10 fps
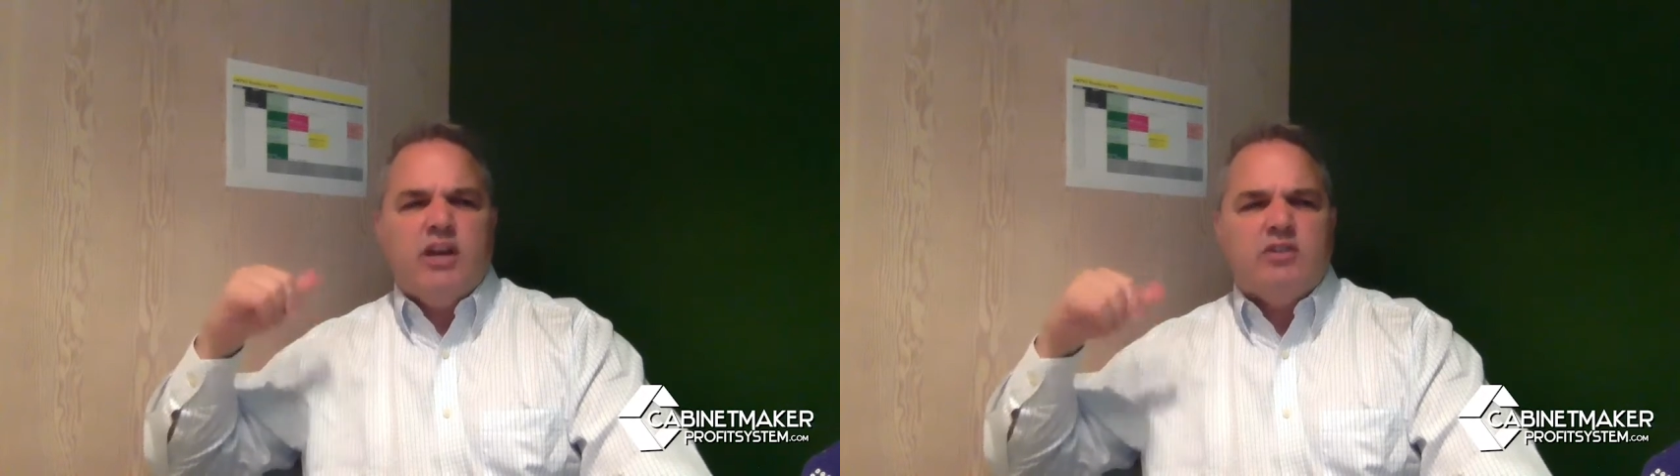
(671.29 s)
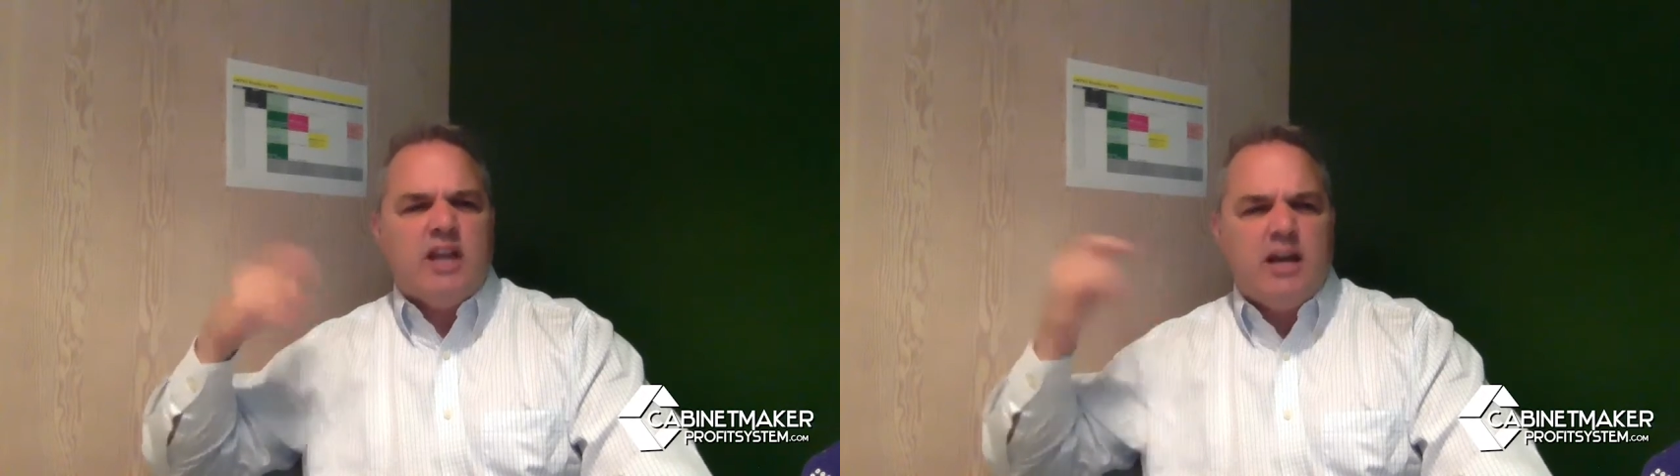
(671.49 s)

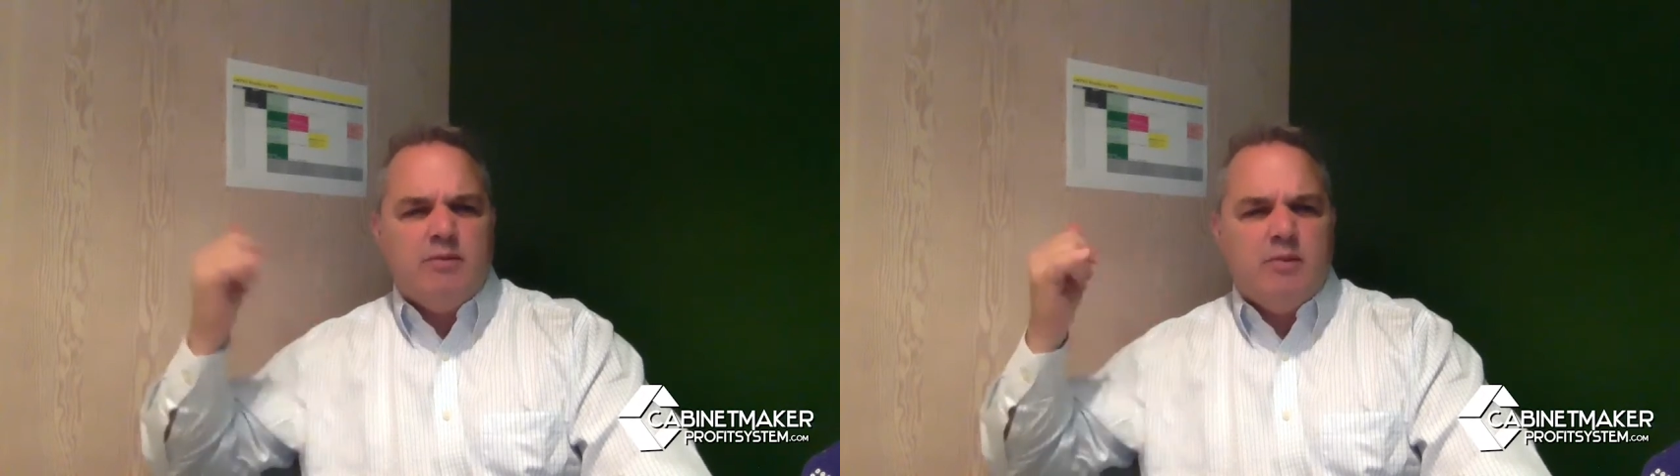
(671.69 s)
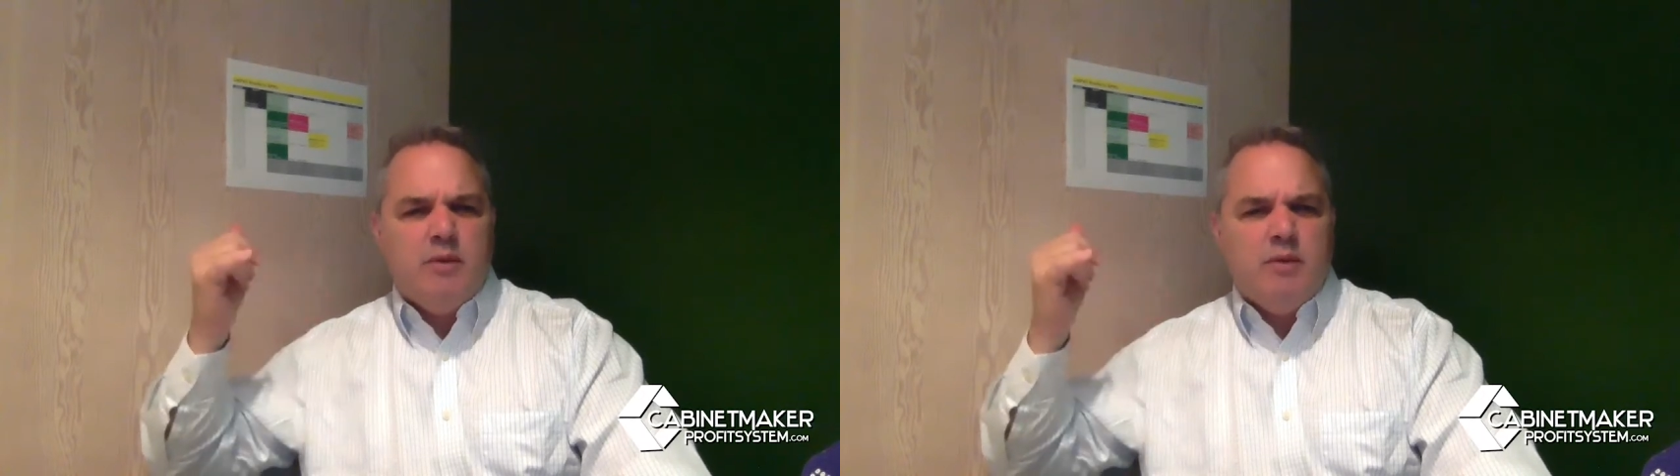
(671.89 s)
understand, how
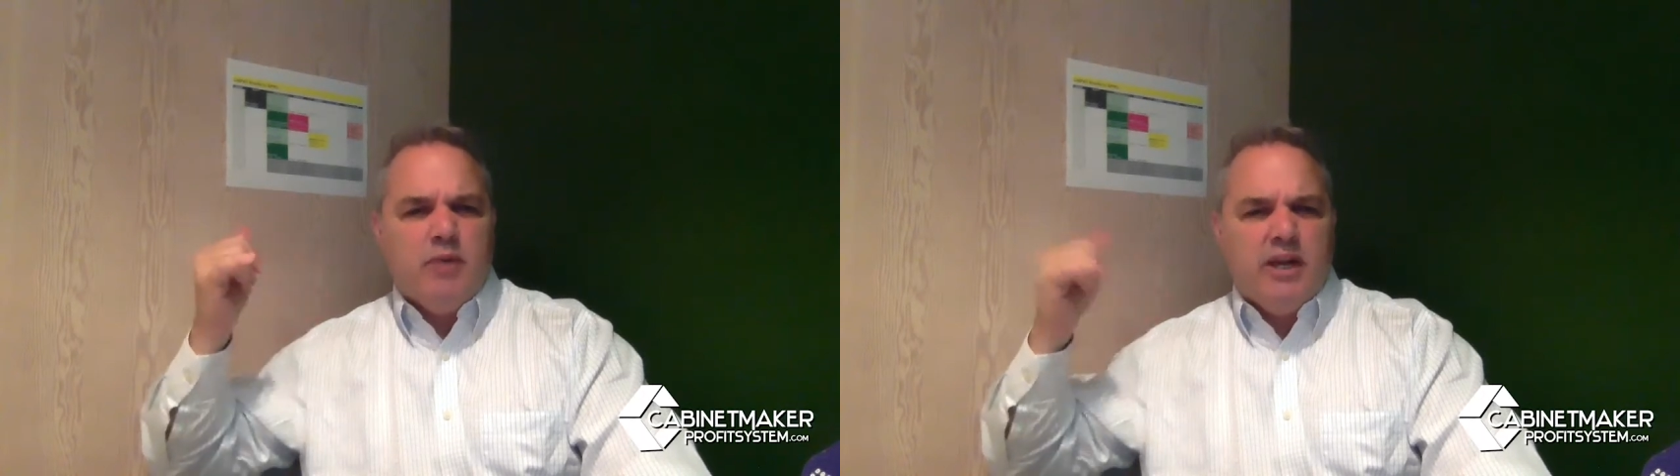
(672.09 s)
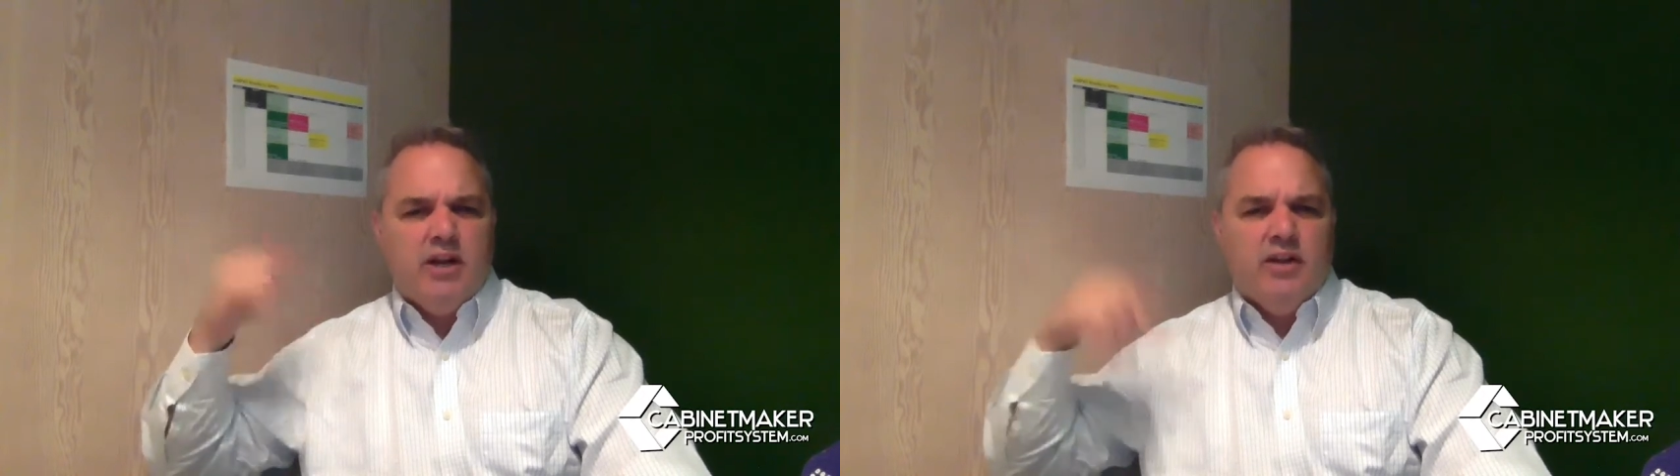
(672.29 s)
many people are
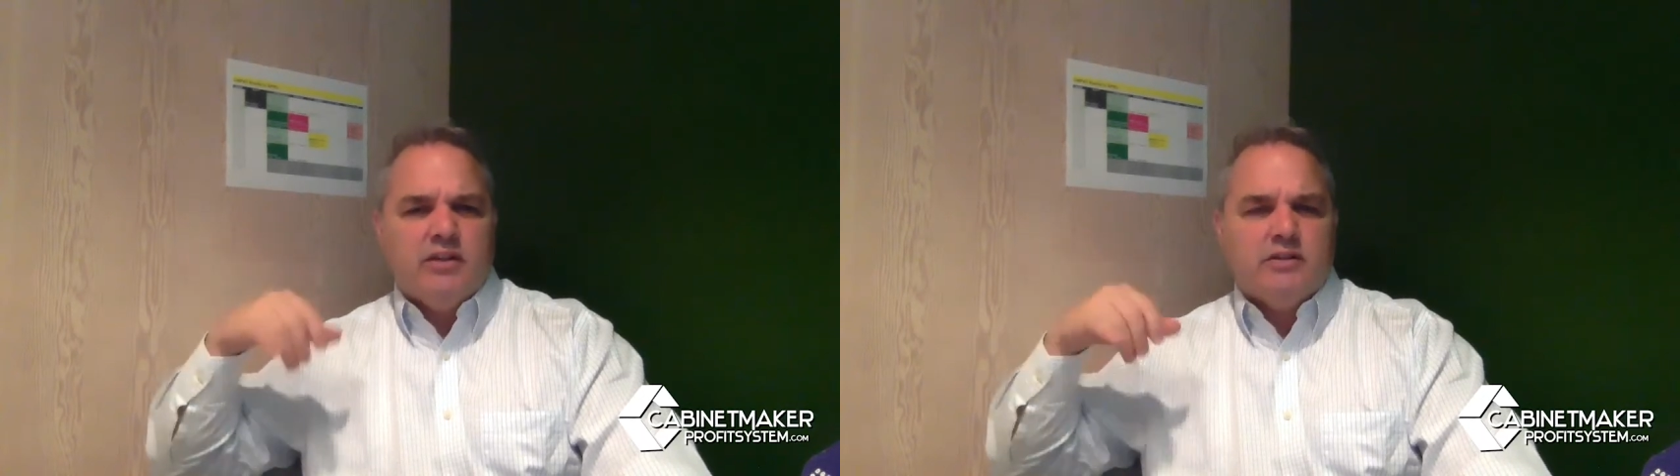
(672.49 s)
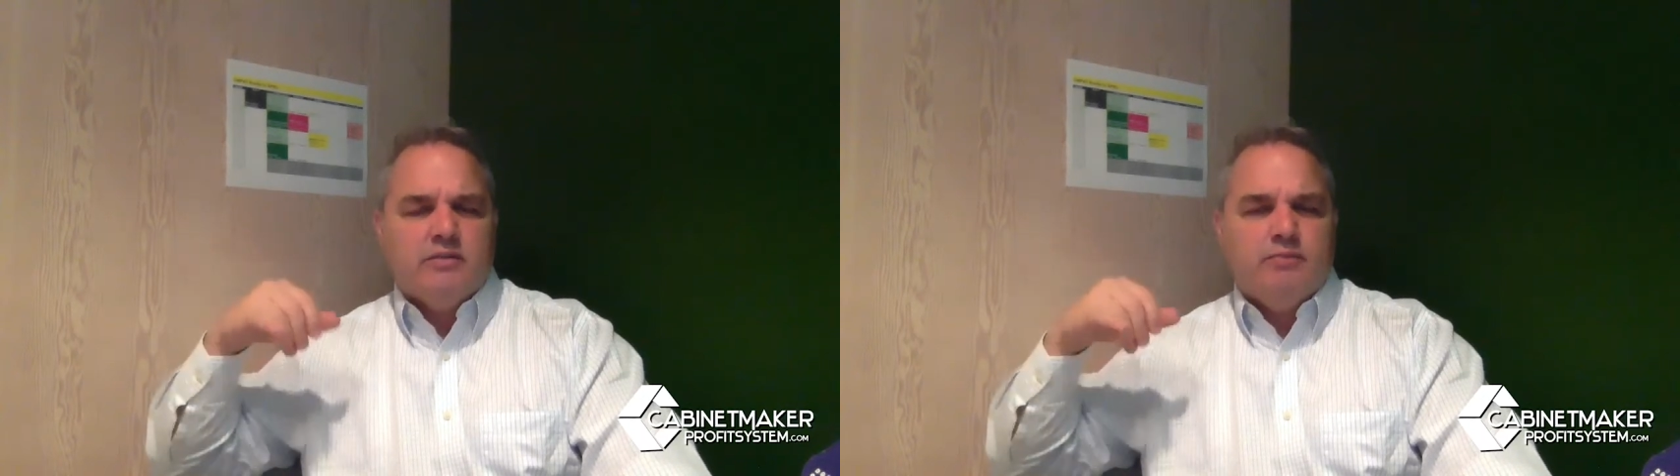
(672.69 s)
bidding on
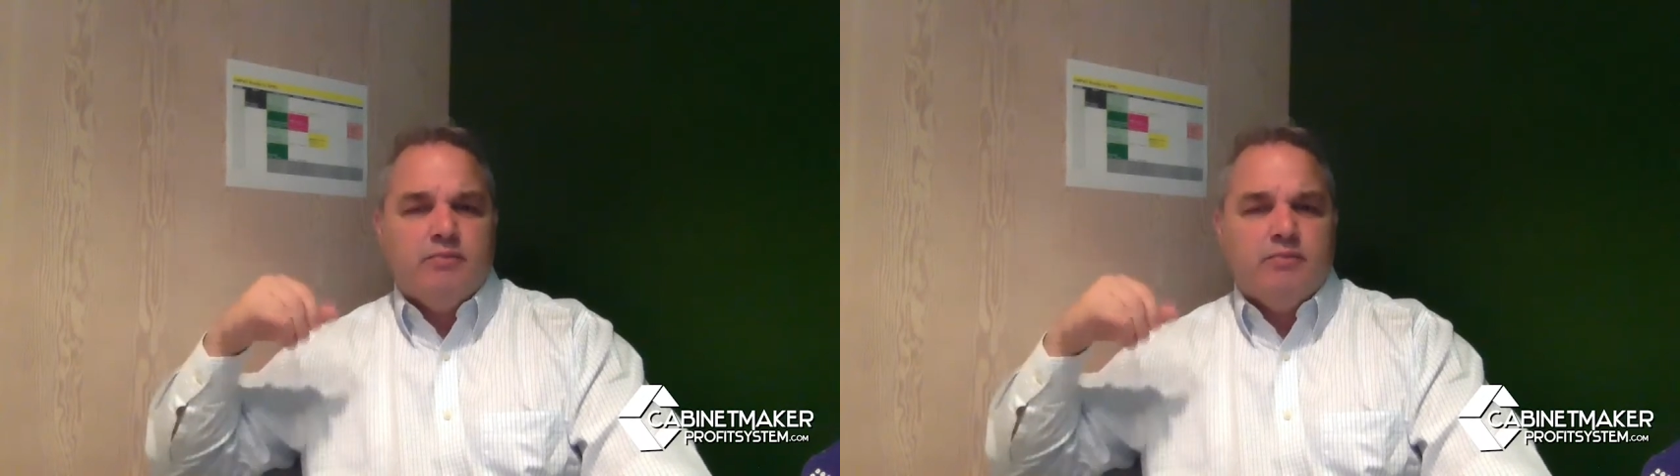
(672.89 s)
this?